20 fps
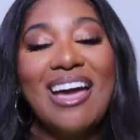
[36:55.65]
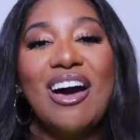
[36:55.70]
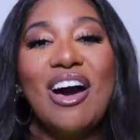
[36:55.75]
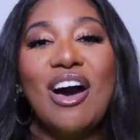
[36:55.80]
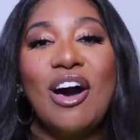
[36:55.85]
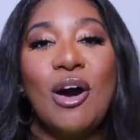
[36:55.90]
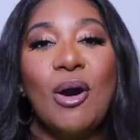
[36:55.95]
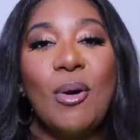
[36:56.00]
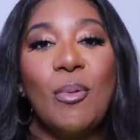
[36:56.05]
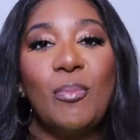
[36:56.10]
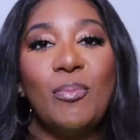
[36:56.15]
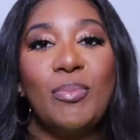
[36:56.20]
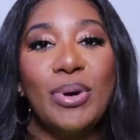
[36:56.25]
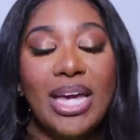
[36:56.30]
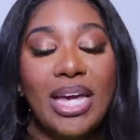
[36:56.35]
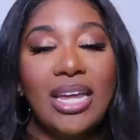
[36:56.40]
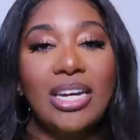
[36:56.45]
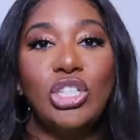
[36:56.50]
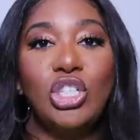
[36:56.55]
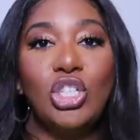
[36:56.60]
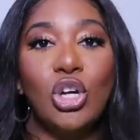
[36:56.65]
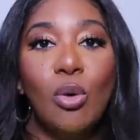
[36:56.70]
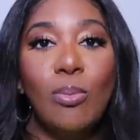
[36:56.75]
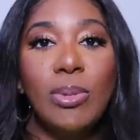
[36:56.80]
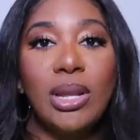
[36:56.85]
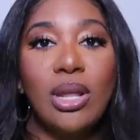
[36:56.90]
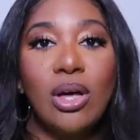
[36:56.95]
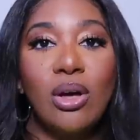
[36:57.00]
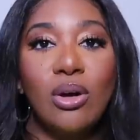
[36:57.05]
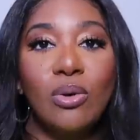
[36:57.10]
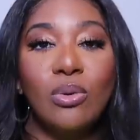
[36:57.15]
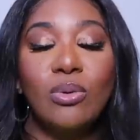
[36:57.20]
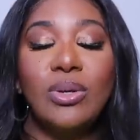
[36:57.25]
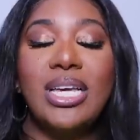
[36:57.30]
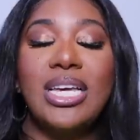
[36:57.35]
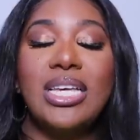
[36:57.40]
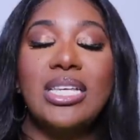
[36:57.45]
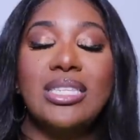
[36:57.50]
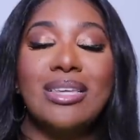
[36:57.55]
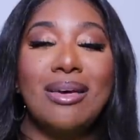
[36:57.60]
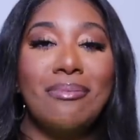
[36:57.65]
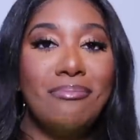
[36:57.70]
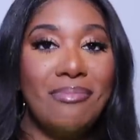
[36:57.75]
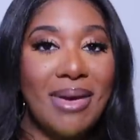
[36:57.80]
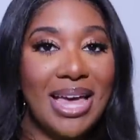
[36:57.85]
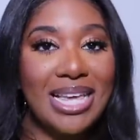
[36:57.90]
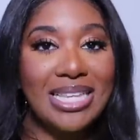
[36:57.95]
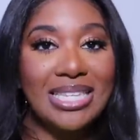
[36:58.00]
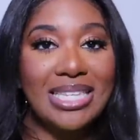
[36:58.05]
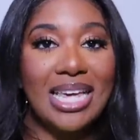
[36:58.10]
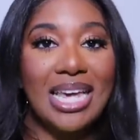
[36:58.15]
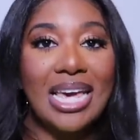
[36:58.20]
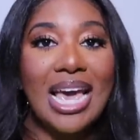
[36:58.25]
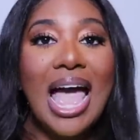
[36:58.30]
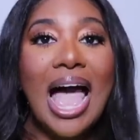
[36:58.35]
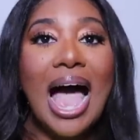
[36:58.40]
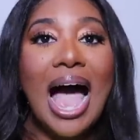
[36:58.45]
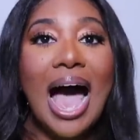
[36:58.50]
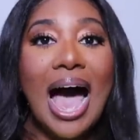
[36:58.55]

Um, but Jo Malone is amazing.